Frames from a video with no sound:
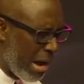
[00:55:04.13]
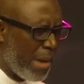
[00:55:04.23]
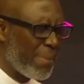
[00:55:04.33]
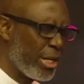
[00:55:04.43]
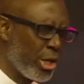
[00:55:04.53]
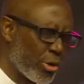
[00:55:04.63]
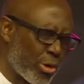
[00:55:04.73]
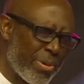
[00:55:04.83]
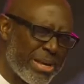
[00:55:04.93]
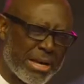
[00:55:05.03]
I'm a new
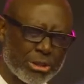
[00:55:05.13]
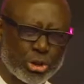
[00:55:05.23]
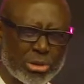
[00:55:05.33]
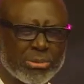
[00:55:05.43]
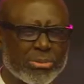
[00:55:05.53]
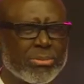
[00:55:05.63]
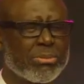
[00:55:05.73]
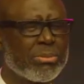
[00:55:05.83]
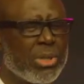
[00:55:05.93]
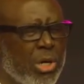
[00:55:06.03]
creation.
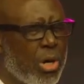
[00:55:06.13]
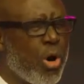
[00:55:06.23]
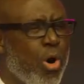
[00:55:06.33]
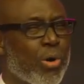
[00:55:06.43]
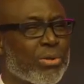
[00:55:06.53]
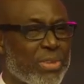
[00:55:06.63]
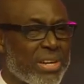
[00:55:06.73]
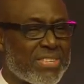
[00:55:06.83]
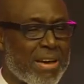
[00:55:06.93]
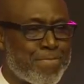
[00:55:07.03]
All
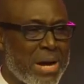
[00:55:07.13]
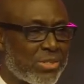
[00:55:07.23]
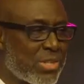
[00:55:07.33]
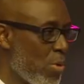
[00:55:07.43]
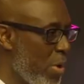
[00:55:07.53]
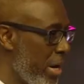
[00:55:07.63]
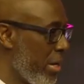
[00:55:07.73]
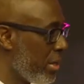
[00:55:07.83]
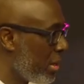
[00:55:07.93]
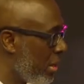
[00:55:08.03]
things have passed
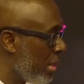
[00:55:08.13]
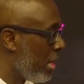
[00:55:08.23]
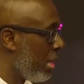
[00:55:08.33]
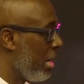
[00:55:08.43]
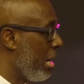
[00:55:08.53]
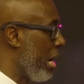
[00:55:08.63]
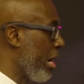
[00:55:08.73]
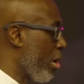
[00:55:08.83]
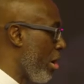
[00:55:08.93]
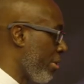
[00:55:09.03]
away
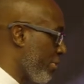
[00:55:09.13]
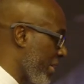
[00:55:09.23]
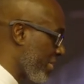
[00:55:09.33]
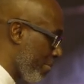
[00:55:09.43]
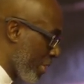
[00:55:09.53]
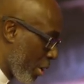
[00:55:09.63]
and all things have